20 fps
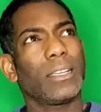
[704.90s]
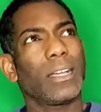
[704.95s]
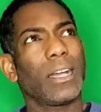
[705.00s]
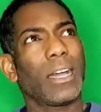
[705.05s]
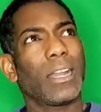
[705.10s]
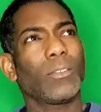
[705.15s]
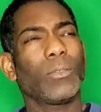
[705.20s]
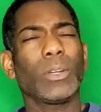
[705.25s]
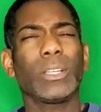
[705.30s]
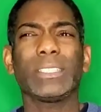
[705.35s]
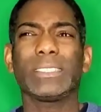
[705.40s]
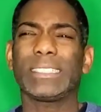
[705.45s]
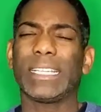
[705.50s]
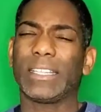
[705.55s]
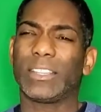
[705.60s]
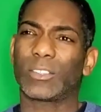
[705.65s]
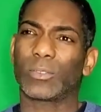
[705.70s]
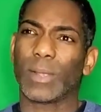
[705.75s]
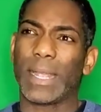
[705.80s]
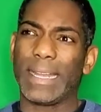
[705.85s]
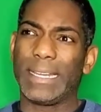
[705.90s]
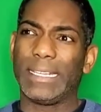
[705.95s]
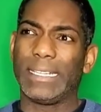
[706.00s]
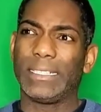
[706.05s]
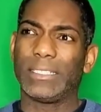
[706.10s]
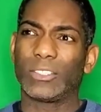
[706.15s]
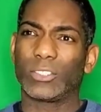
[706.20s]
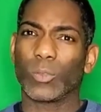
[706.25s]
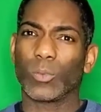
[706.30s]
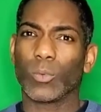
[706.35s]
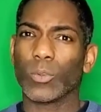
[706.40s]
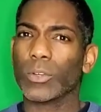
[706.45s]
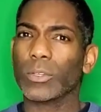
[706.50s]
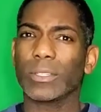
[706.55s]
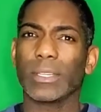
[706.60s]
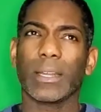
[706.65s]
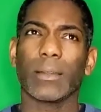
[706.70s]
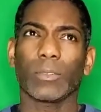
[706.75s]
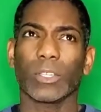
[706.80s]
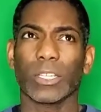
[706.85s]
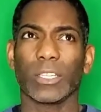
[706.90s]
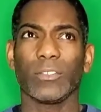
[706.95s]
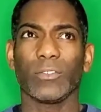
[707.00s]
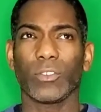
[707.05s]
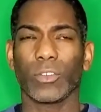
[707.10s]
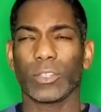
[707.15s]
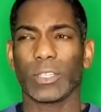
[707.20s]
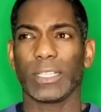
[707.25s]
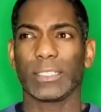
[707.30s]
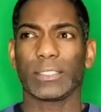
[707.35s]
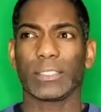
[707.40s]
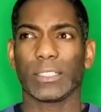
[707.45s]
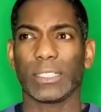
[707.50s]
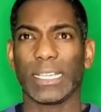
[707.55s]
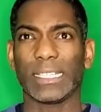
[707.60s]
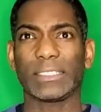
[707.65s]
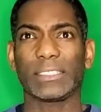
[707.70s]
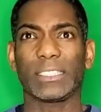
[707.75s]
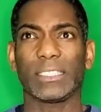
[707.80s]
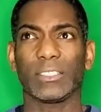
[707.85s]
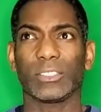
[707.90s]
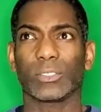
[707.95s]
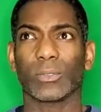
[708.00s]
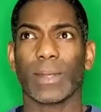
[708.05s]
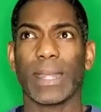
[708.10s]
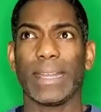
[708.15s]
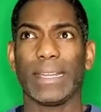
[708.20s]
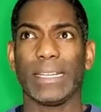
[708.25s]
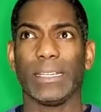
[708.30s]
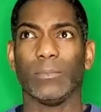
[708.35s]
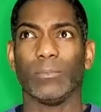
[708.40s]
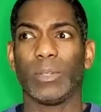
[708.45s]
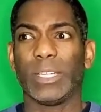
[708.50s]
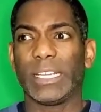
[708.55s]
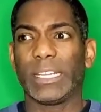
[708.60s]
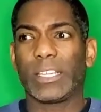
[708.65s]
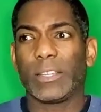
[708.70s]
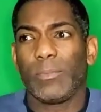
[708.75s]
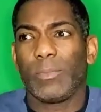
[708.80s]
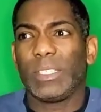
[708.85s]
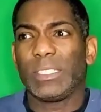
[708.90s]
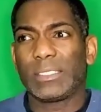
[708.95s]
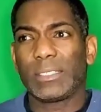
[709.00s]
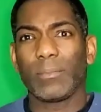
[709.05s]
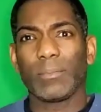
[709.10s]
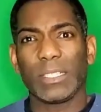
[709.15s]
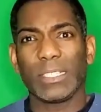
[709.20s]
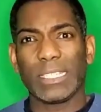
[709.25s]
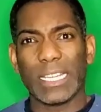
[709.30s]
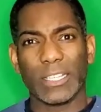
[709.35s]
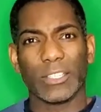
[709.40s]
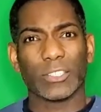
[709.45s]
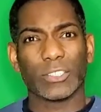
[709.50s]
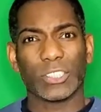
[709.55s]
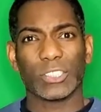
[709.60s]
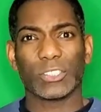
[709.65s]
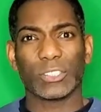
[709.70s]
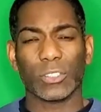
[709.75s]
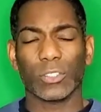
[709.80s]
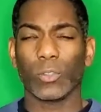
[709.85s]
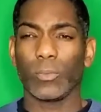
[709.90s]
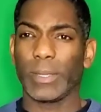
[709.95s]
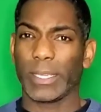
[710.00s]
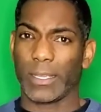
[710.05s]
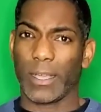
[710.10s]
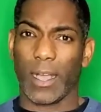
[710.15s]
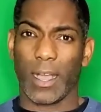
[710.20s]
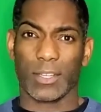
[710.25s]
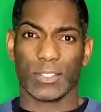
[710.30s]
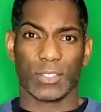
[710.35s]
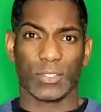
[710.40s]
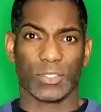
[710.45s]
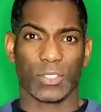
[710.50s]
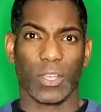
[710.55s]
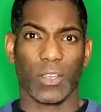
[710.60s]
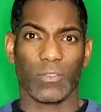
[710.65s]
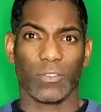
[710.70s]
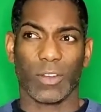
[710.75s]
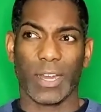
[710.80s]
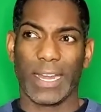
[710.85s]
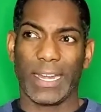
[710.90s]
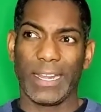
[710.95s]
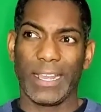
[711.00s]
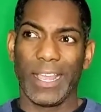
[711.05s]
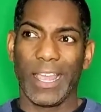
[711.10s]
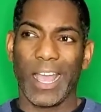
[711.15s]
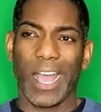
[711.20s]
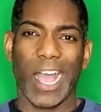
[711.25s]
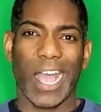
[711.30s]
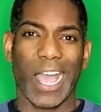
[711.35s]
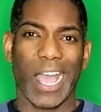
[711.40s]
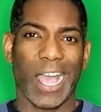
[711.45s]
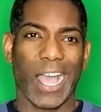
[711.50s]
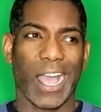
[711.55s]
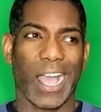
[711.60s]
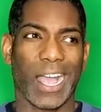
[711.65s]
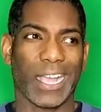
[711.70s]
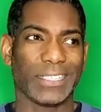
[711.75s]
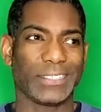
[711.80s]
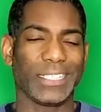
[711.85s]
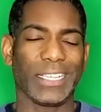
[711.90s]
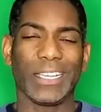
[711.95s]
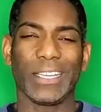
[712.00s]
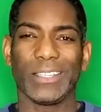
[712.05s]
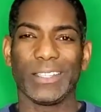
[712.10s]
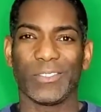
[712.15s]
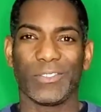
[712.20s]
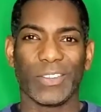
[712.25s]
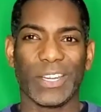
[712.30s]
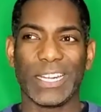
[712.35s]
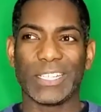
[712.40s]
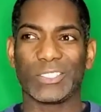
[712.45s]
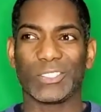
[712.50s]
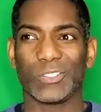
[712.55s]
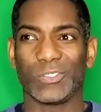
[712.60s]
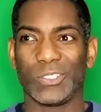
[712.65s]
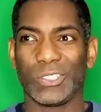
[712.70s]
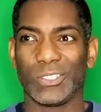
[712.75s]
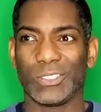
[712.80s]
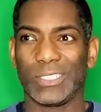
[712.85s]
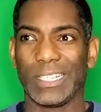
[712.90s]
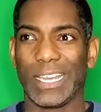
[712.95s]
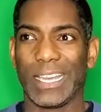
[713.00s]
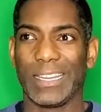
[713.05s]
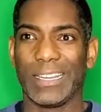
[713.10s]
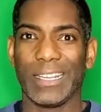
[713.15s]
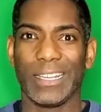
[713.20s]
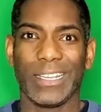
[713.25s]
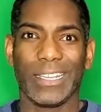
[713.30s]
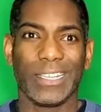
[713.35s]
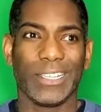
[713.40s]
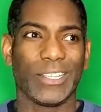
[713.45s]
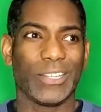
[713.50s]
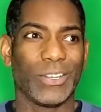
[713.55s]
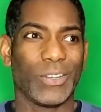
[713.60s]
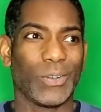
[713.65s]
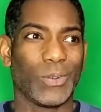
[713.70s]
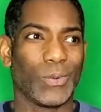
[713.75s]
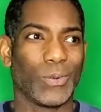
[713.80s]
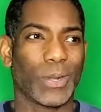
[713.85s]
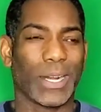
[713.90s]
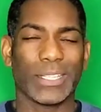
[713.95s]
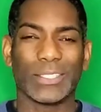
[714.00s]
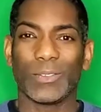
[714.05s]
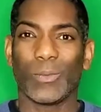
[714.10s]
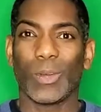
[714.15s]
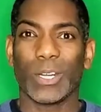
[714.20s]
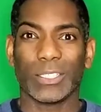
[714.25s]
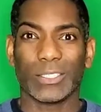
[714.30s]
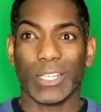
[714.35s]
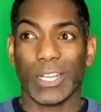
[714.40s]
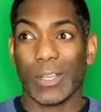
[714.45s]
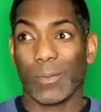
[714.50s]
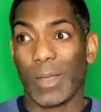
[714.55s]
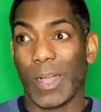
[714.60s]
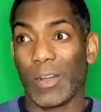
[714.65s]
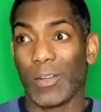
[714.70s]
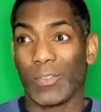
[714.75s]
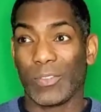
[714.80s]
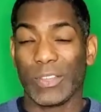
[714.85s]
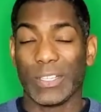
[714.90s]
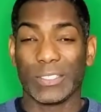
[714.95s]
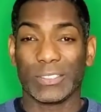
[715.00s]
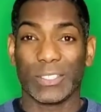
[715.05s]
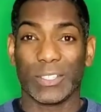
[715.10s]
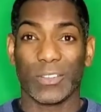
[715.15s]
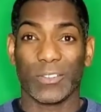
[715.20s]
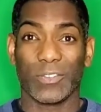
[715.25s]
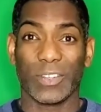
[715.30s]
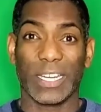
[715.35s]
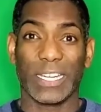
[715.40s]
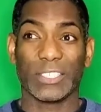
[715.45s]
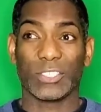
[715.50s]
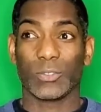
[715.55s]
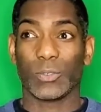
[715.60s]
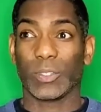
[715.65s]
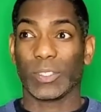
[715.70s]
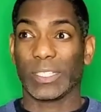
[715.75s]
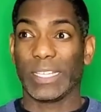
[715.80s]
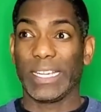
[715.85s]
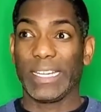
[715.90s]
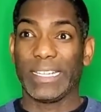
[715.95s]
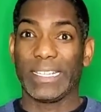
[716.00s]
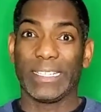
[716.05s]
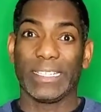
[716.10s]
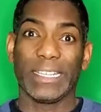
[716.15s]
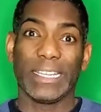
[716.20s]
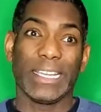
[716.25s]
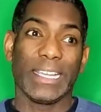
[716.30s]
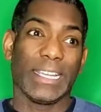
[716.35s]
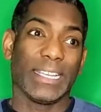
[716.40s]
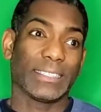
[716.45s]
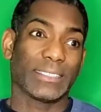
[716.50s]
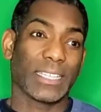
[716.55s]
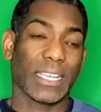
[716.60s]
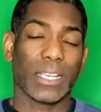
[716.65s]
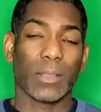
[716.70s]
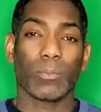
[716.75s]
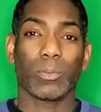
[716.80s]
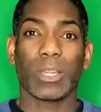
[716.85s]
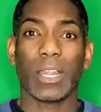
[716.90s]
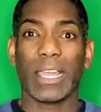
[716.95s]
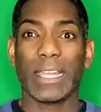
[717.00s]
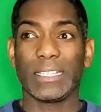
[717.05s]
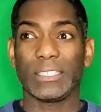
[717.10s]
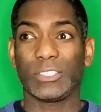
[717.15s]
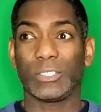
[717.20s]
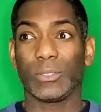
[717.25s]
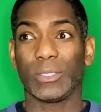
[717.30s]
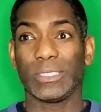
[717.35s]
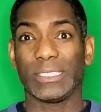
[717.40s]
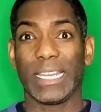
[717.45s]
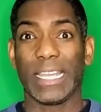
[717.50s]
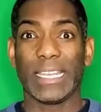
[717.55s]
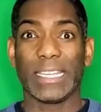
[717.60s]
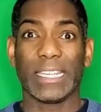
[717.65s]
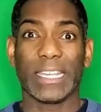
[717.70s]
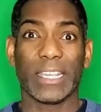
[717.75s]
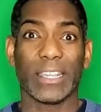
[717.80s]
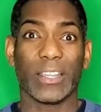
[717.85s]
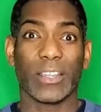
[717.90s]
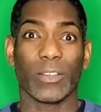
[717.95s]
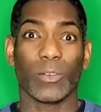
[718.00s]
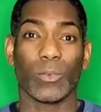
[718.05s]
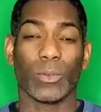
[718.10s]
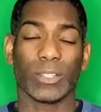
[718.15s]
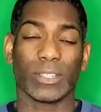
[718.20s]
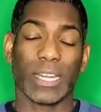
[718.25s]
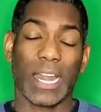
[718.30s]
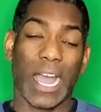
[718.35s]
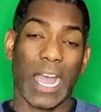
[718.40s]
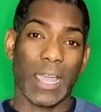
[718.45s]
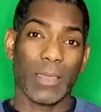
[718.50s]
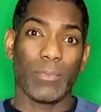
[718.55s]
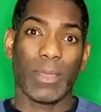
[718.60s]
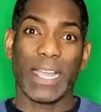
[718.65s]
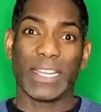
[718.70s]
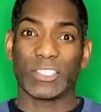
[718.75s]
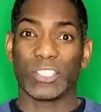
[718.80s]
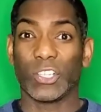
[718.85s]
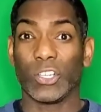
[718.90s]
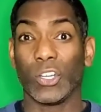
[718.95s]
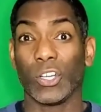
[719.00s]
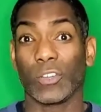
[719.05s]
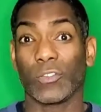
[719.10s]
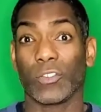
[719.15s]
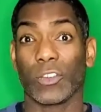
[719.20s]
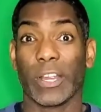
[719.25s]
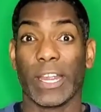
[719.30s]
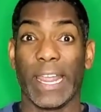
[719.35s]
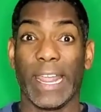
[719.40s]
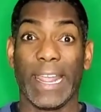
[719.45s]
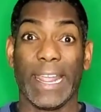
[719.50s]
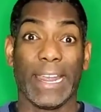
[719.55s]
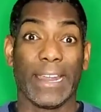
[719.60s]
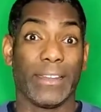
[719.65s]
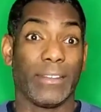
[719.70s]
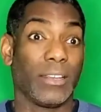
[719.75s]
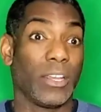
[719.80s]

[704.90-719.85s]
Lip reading: don't want to say threatening. There's a word that I'm looking for that's less than threatening, but it could be something that you're just a little bit cautious of, right? I say in the financial field that, when I talk about things that are financial related, it's like applying to a daycare with an eye patch and hook for your hand.